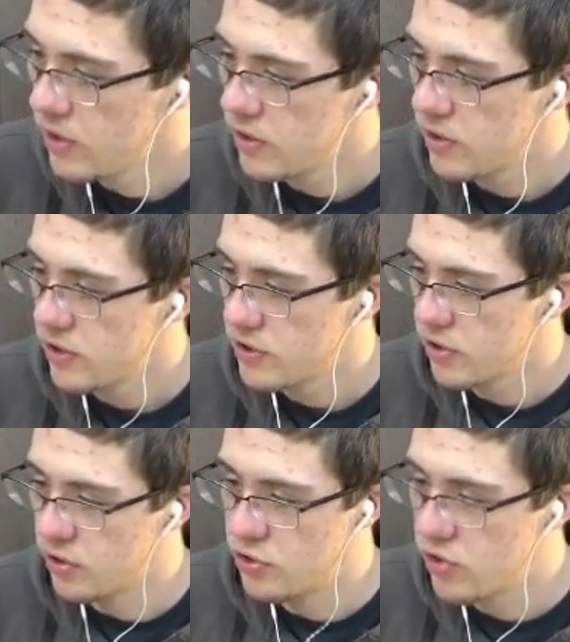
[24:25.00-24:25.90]

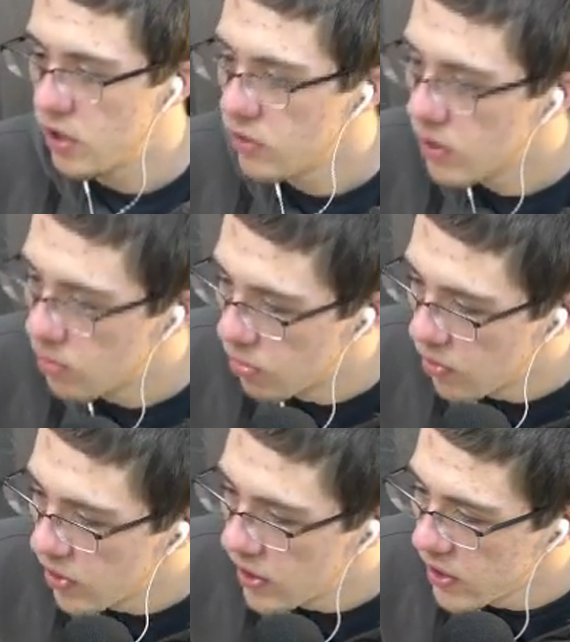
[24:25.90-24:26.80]
Started to draw out a
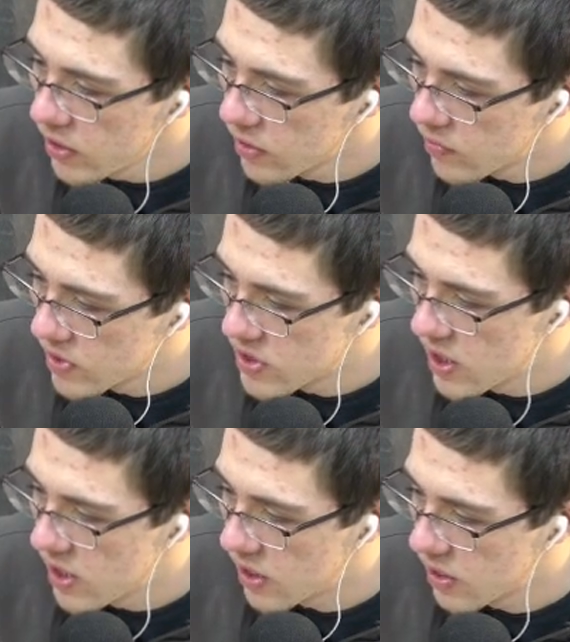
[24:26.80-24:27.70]
plan of
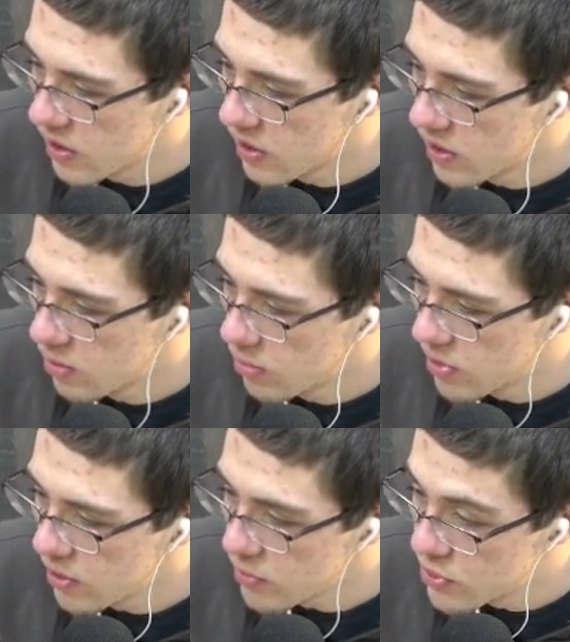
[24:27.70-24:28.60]
attack, but
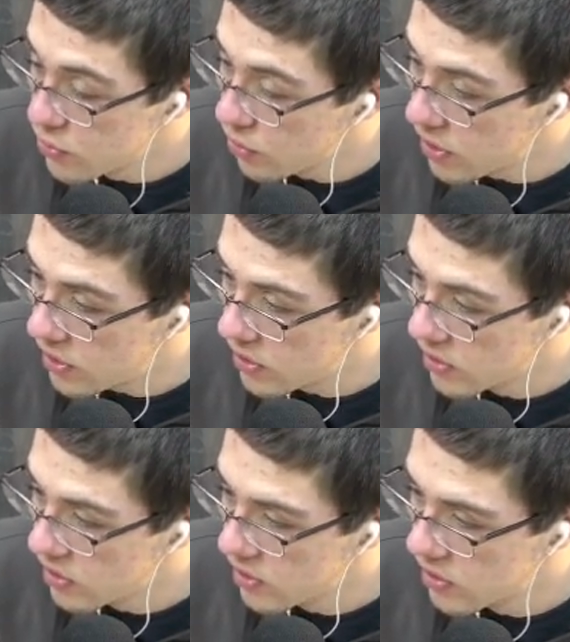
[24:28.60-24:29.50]
they were too late.
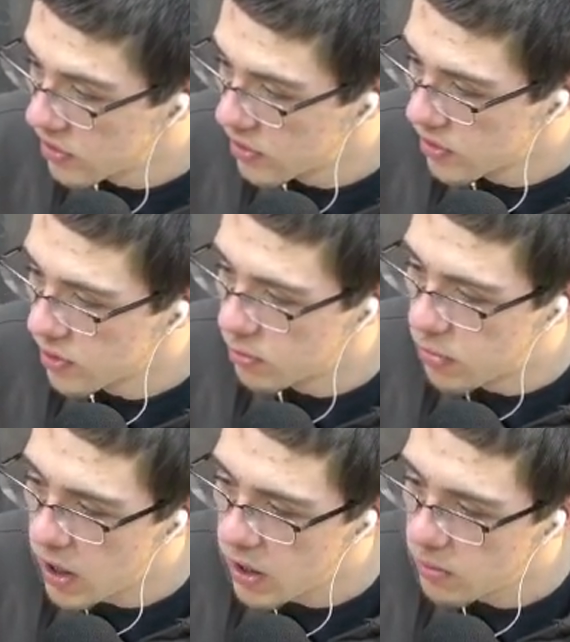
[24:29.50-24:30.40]
The
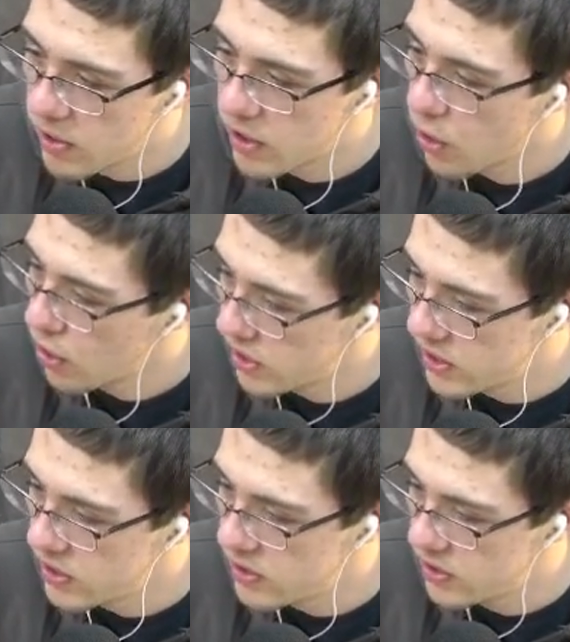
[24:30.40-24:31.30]
bomb had already
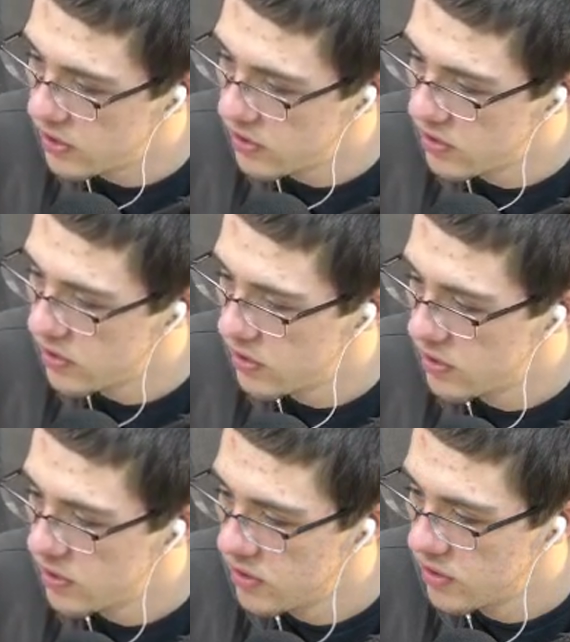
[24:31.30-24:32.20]
hit.
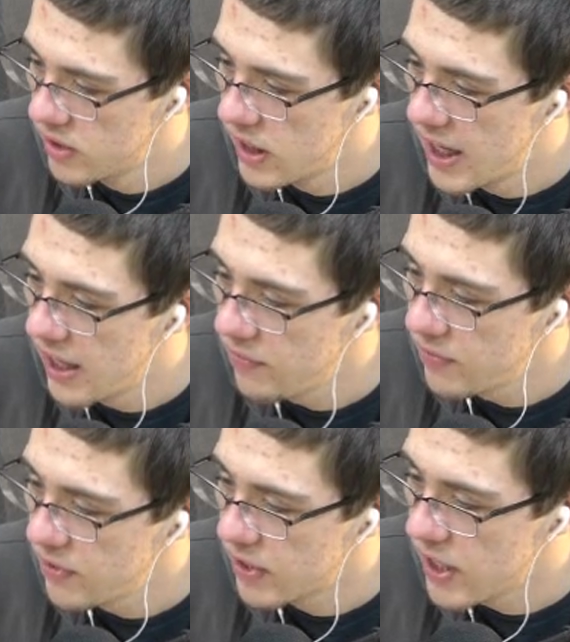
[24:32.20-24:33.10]
Half of
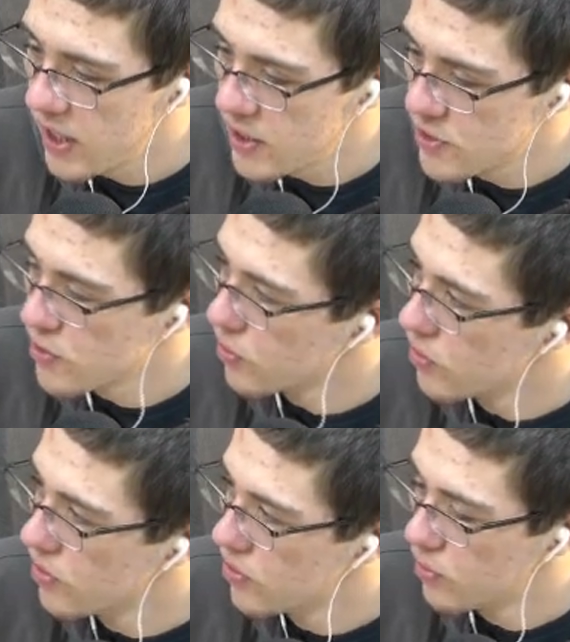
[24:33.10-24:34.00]
the castle
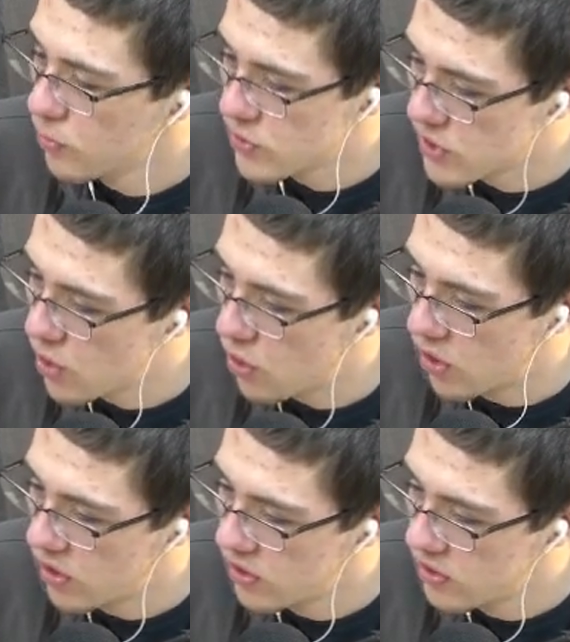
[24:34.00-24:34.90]
was gone.
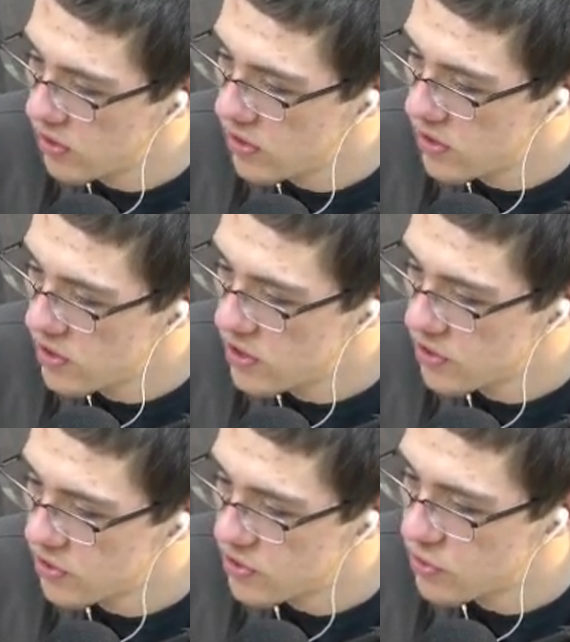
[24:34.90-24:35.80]

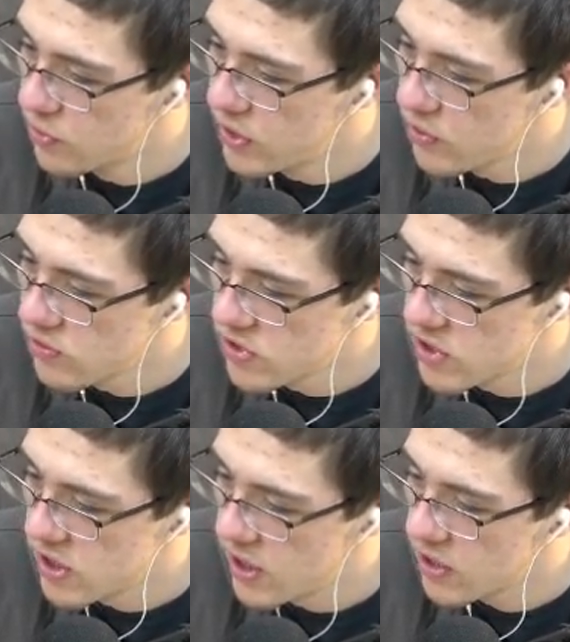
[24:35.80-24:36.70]
The Doritos
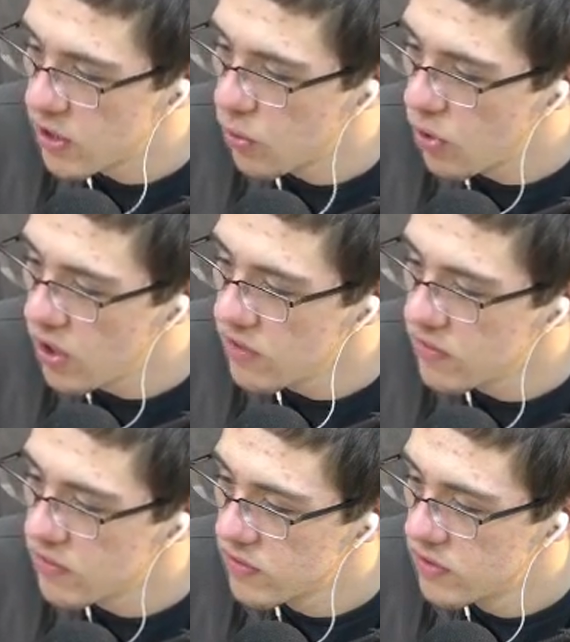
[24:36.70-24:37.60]
had to go
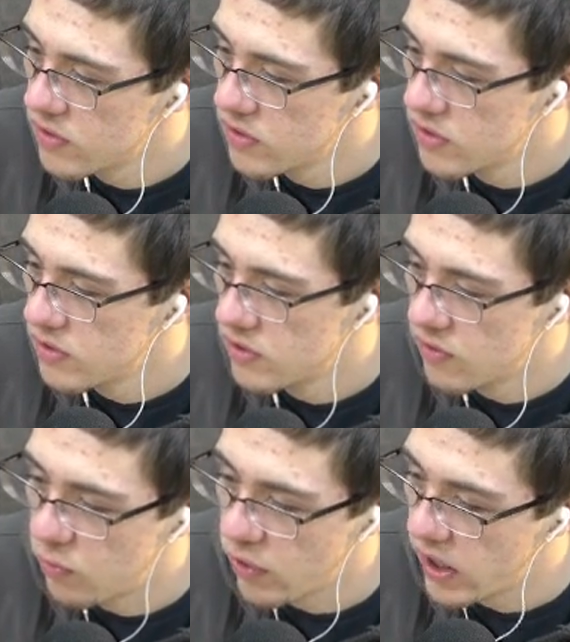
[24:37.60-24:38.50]
off of
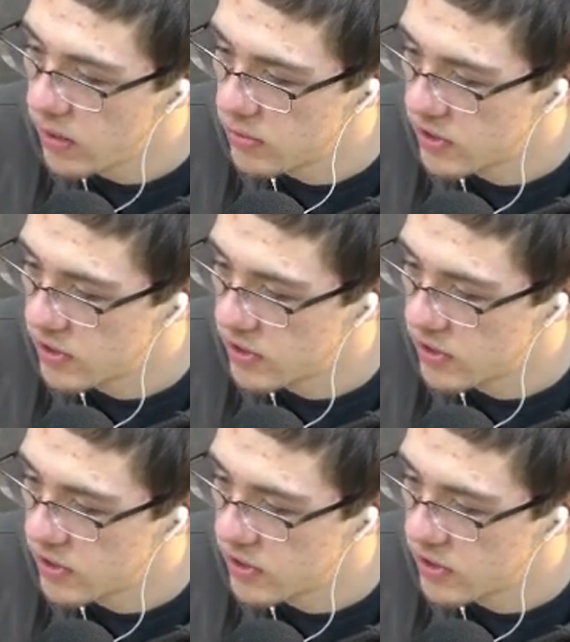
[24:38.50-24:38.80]
what happened